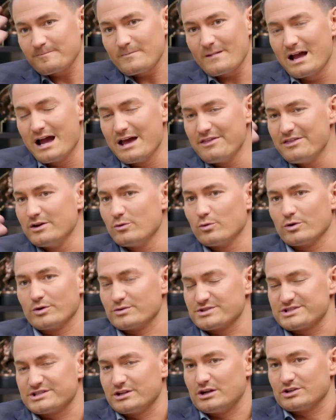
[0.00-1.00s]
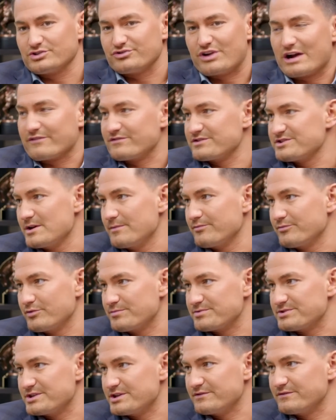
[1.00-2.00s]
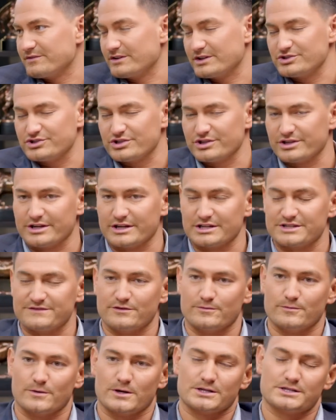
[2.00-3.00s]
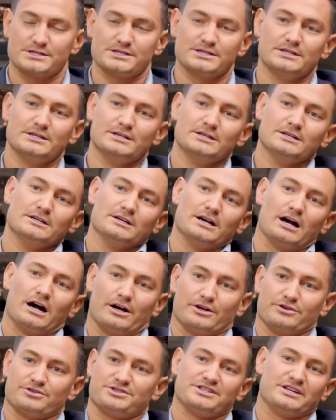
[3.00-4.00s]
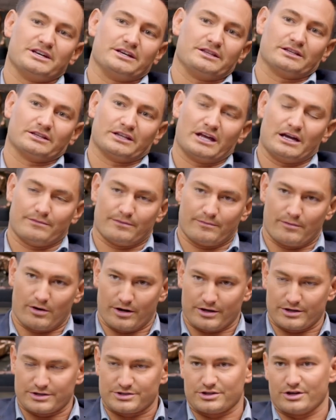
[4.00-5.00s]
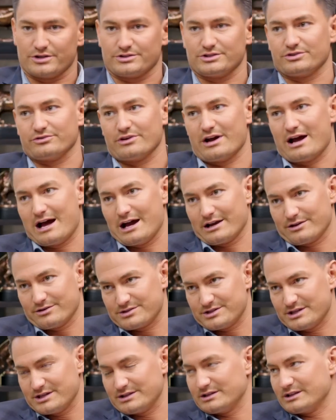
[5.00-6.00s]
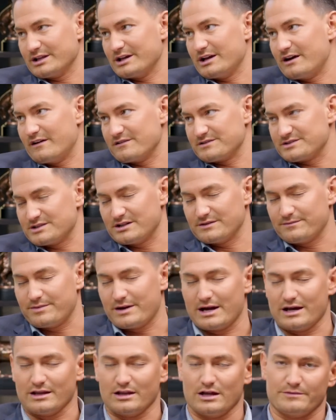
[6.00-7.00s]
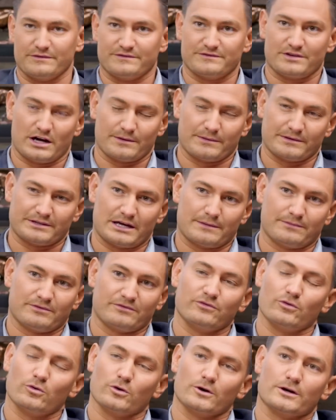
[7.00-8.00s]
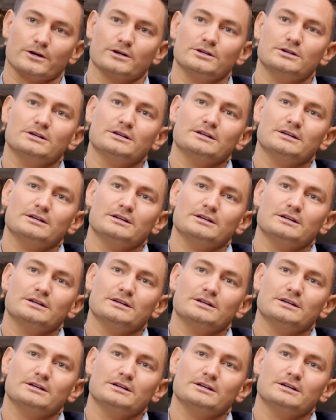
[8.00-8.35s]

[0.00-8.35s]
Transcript: I think we're still on track for sub 3% inflation in the next few months. You're seeing the labor market start to crack. You're seeing the layoffs pile up. We've talked about that before.